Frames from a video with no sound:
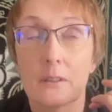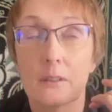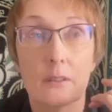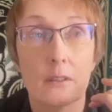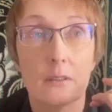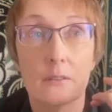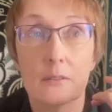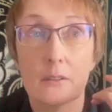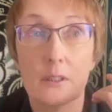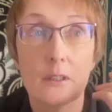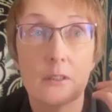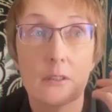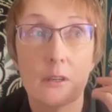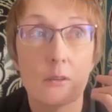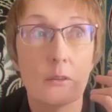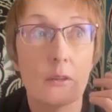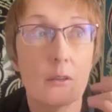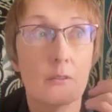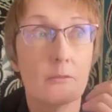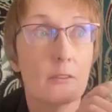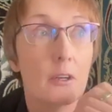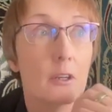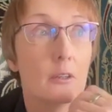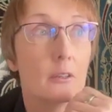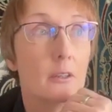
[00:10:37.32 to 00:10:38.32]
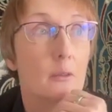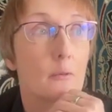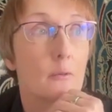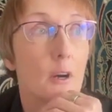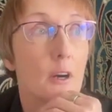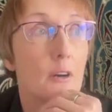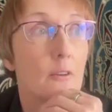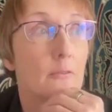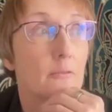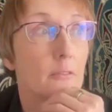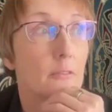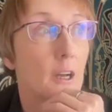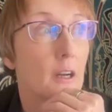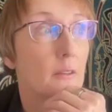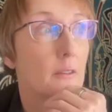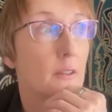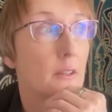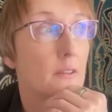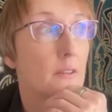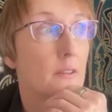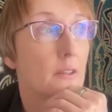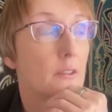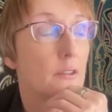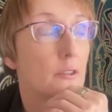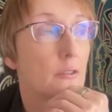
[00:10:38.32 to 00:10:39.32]
uh, you know a fairly
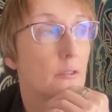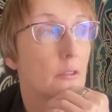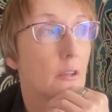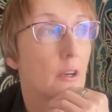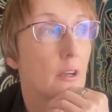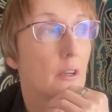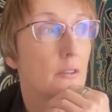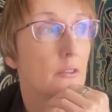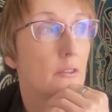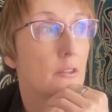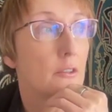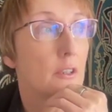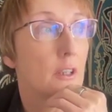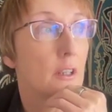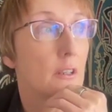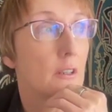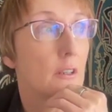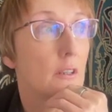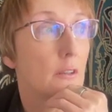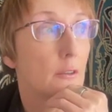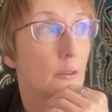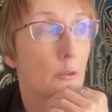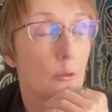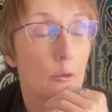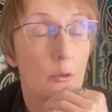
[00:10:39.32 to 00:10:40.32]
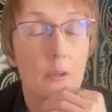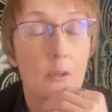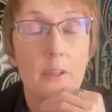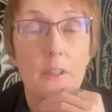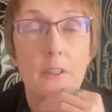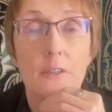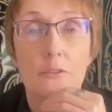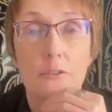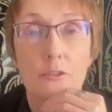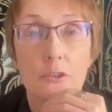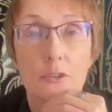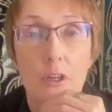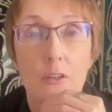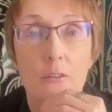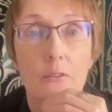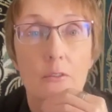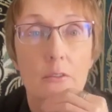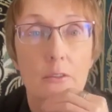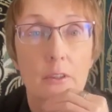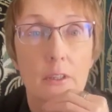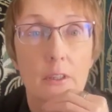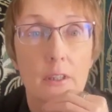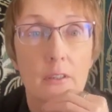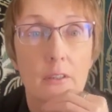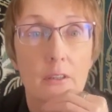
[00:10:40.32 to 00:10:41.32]
well-founded distrust in authorities
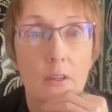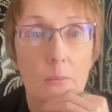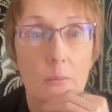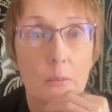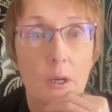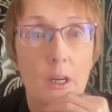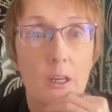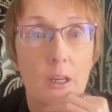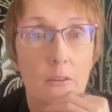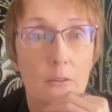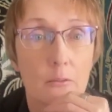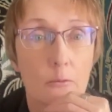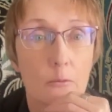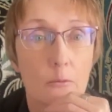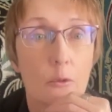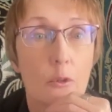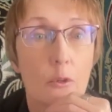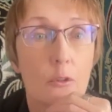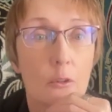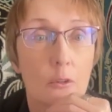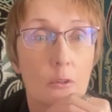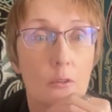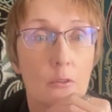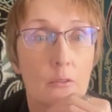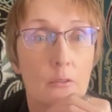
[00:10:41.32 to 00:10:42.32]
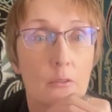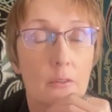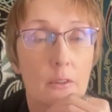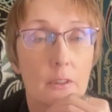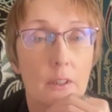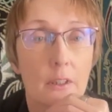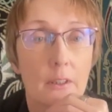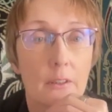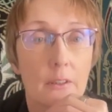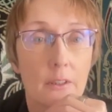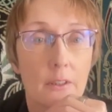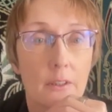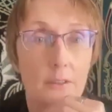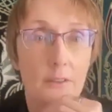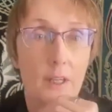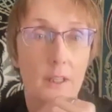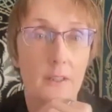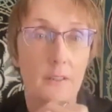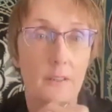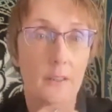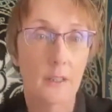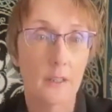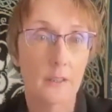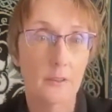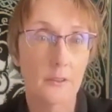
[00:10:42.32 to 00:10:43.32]
generally in our modern world that then
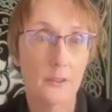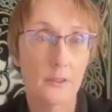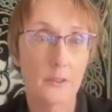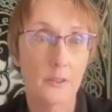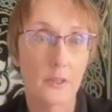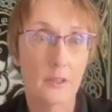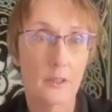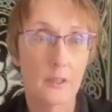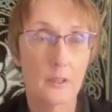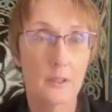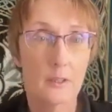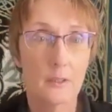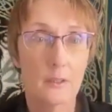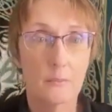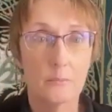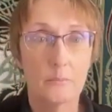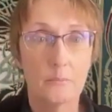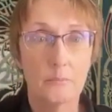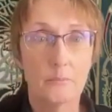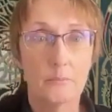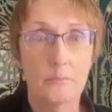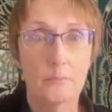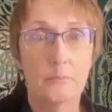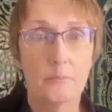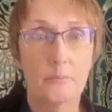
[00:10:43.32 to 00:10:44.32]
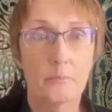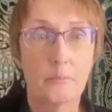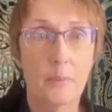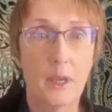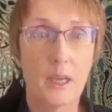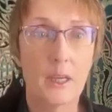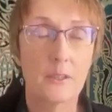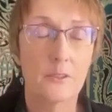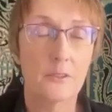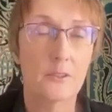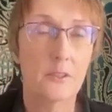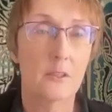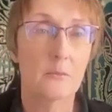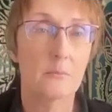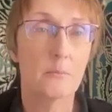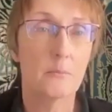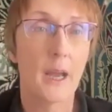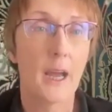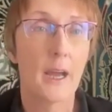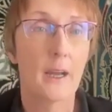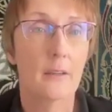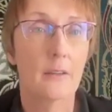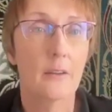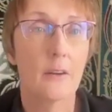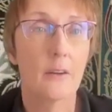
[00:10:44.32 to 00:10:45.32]
gets pasted
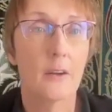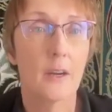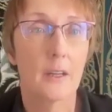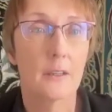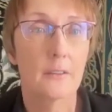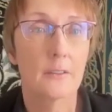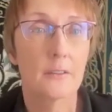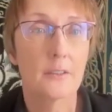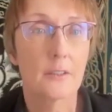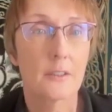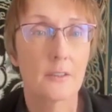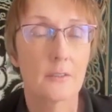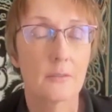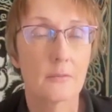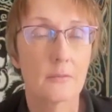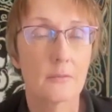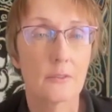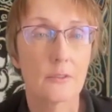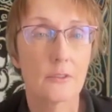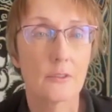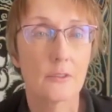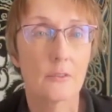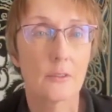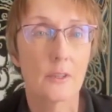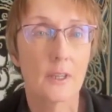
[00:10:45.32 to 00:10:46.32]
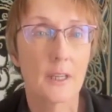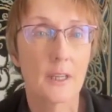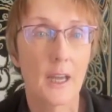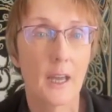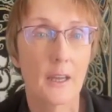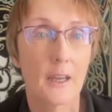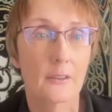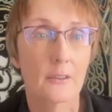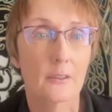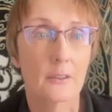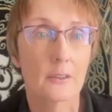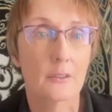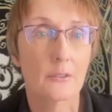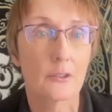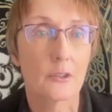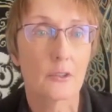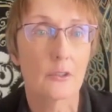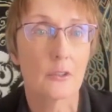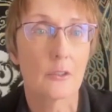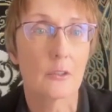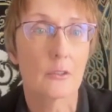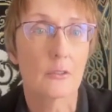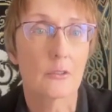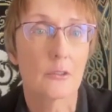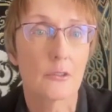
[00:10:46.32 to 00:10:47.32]
back on to to the Catholic
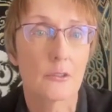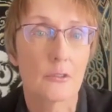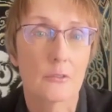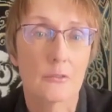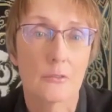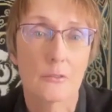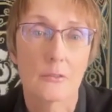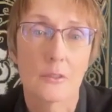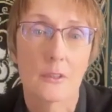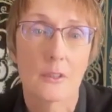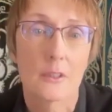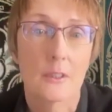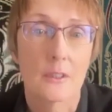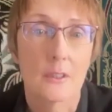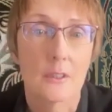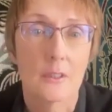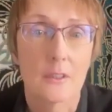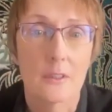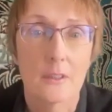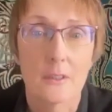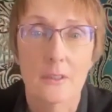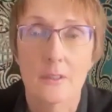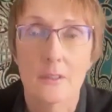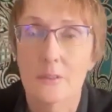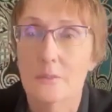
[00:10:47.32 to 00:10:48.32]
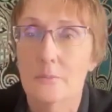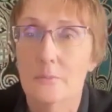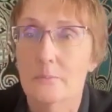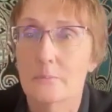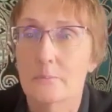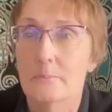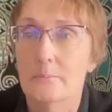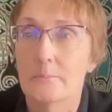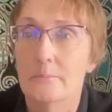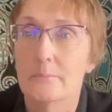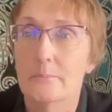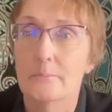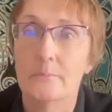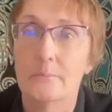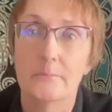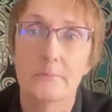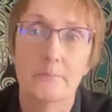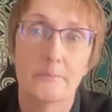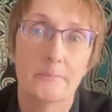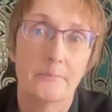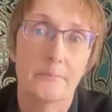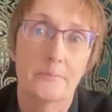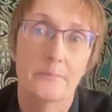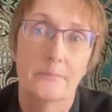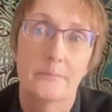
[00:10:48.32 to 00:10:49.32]
Church. Yeah.
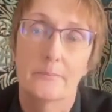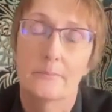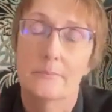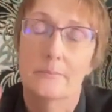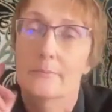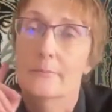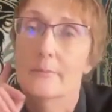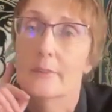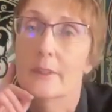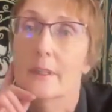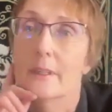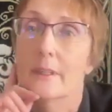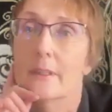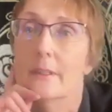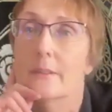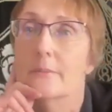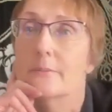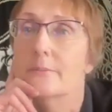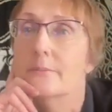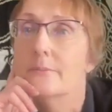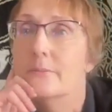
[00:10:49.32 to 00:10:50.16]
Yeah.